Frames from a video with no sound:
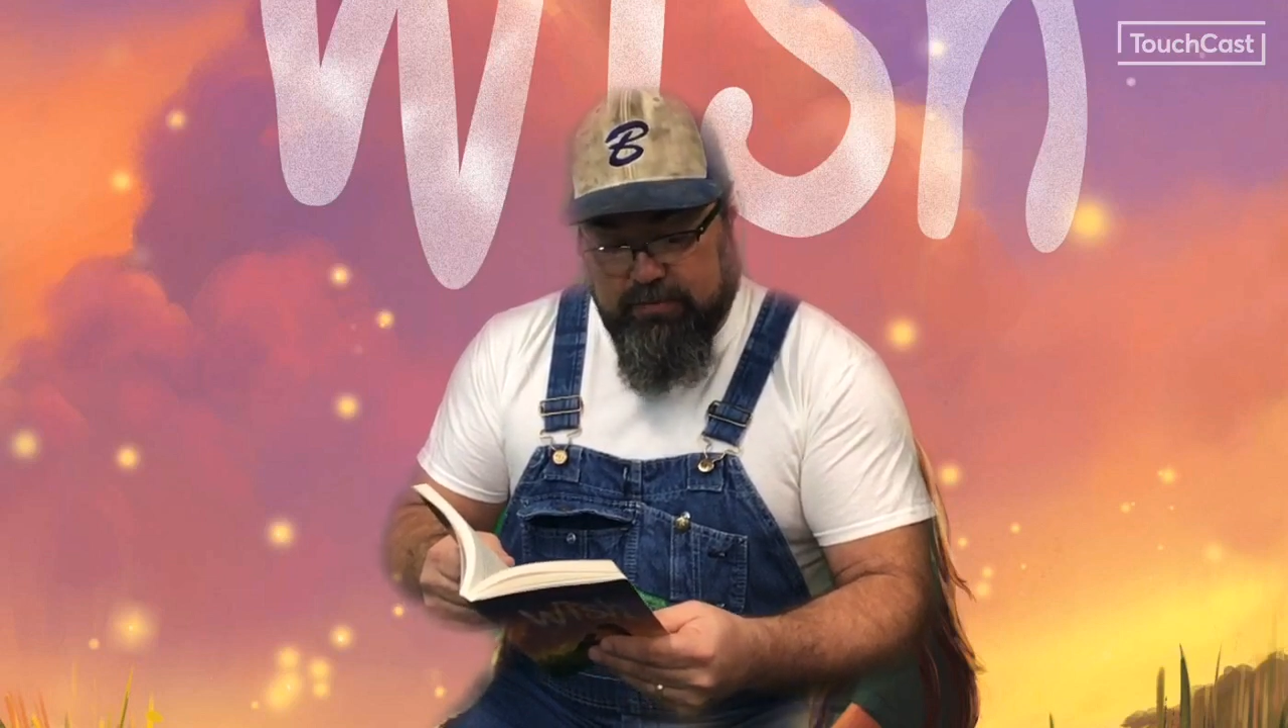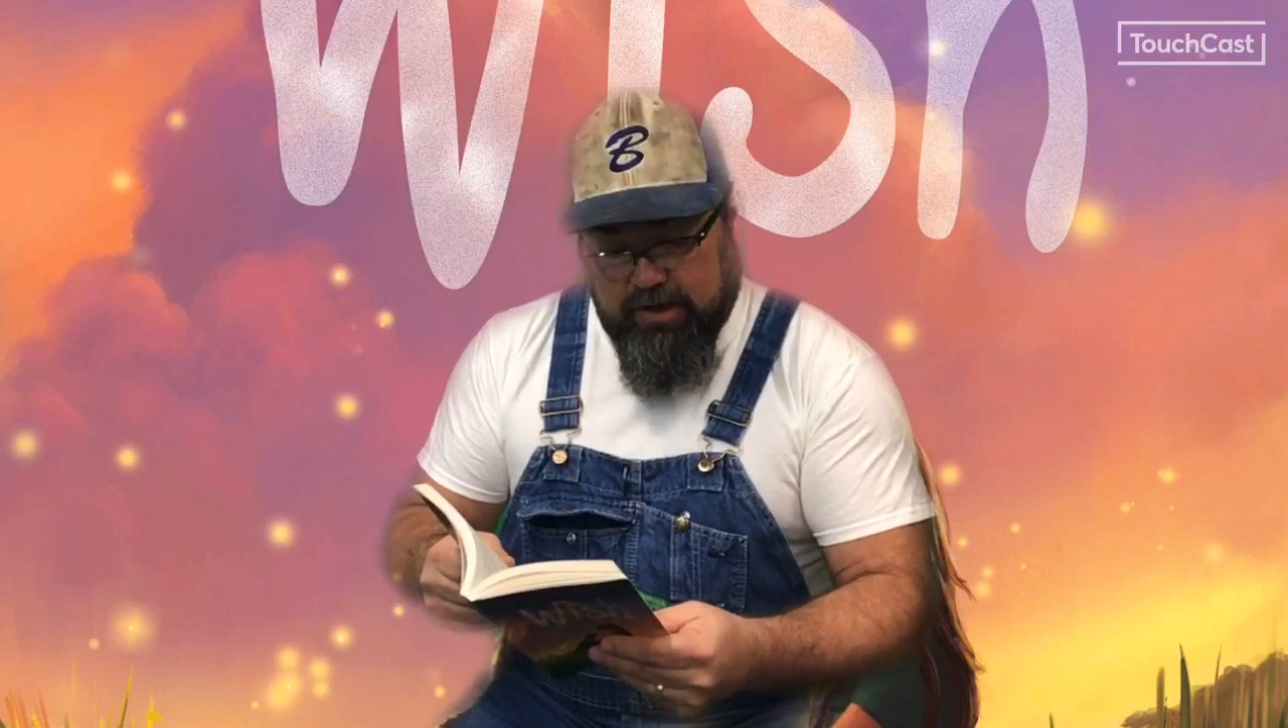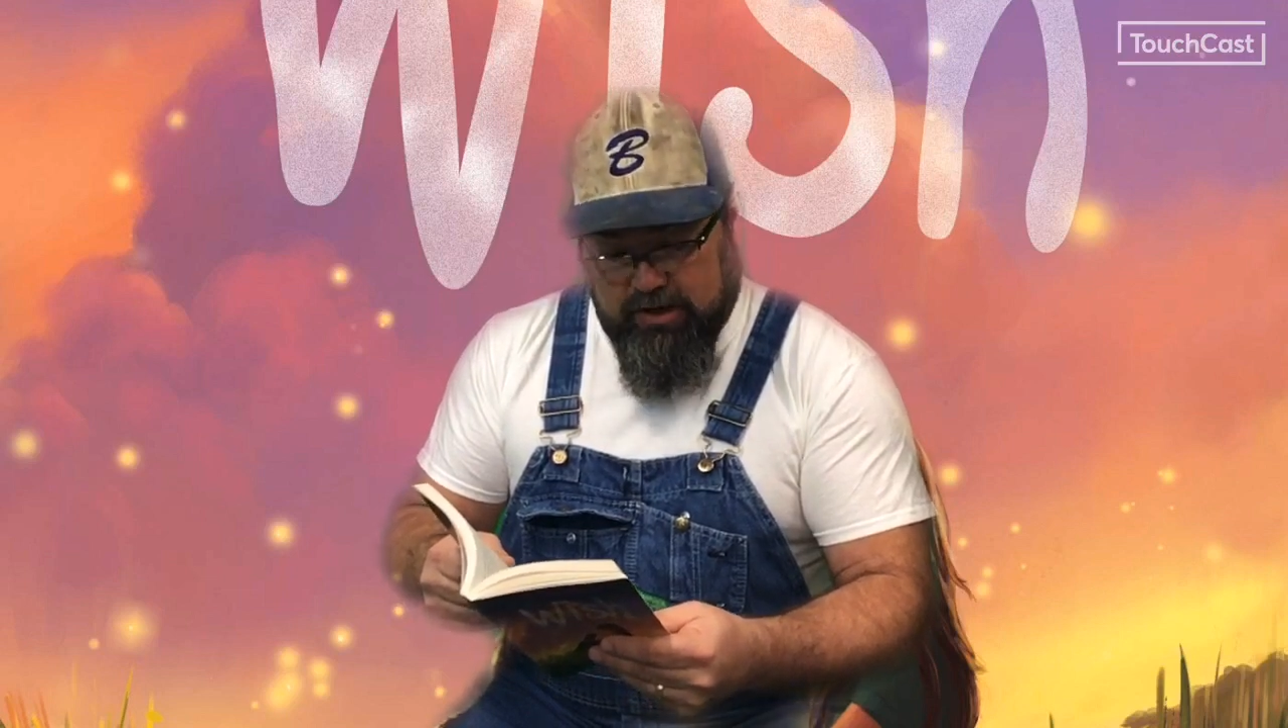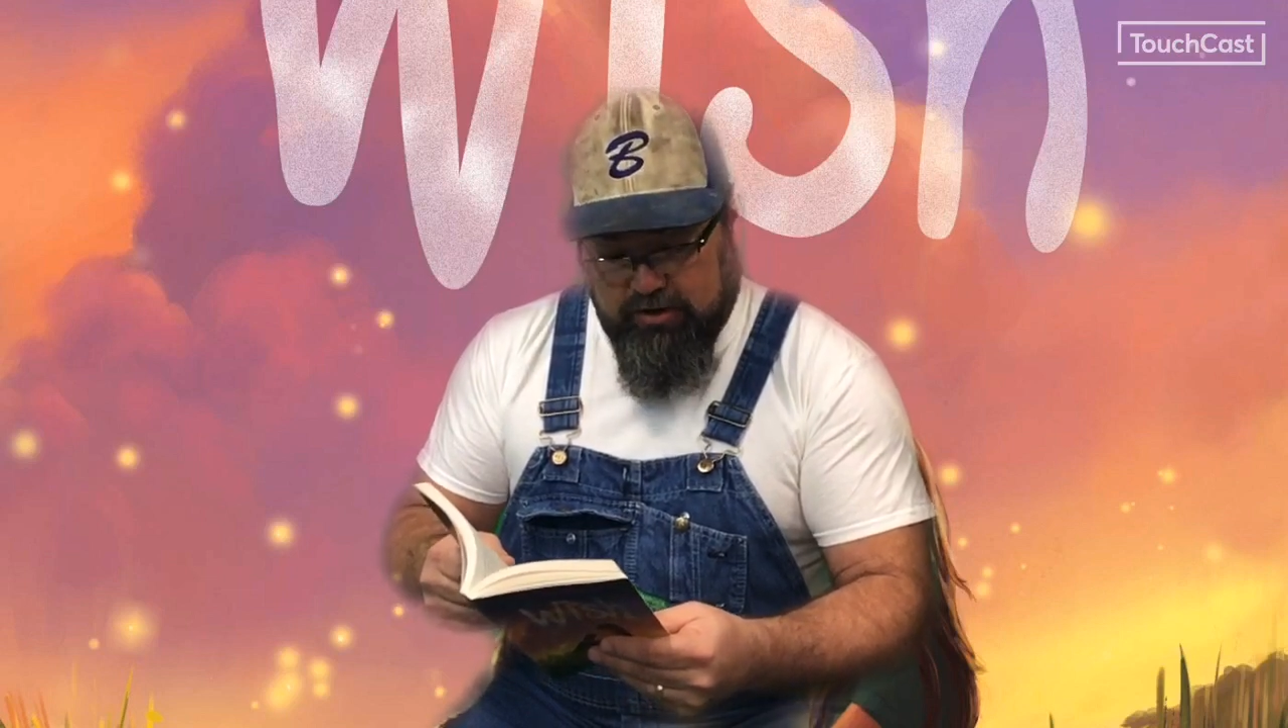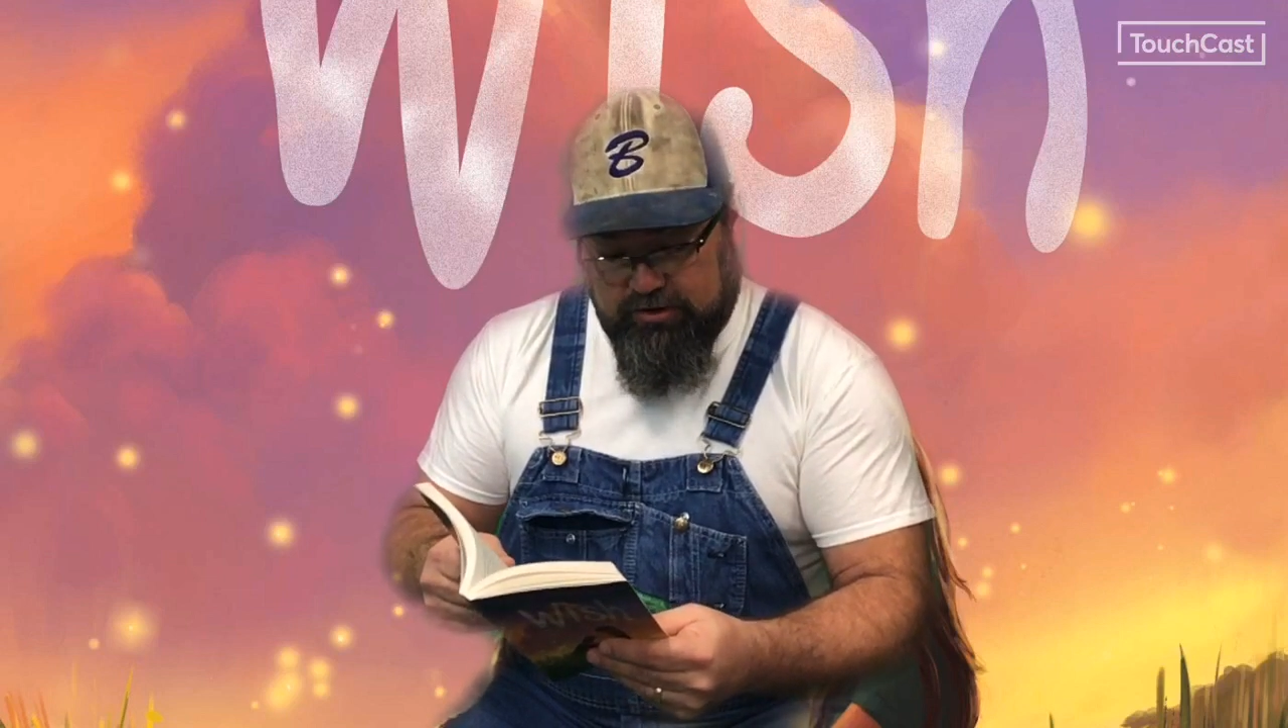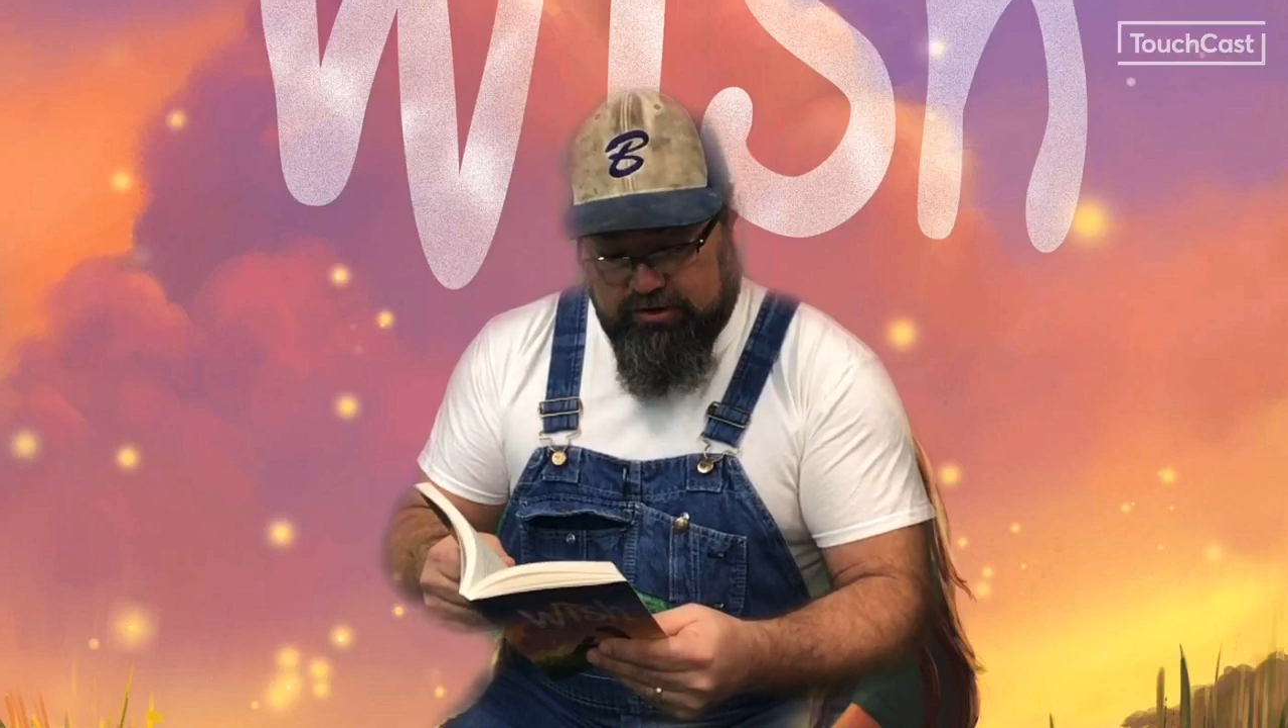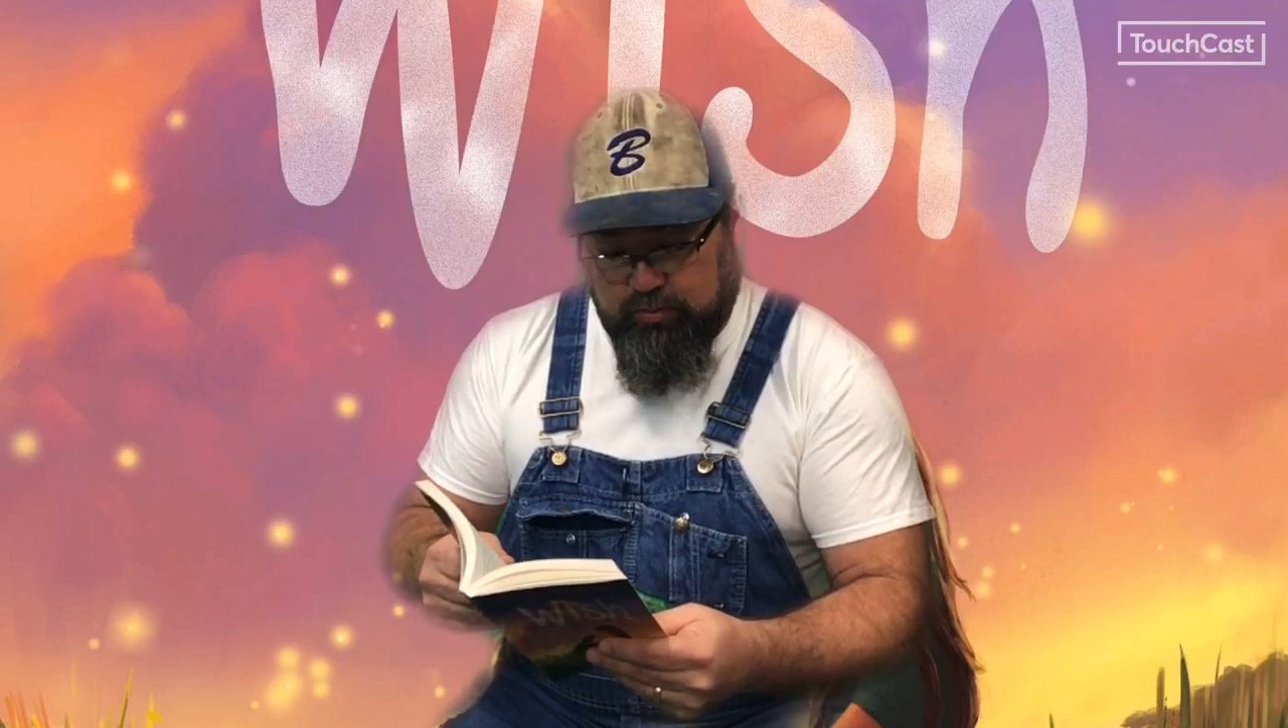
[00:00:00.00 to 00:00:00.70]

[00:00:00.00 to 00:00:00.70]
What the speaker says: I hooked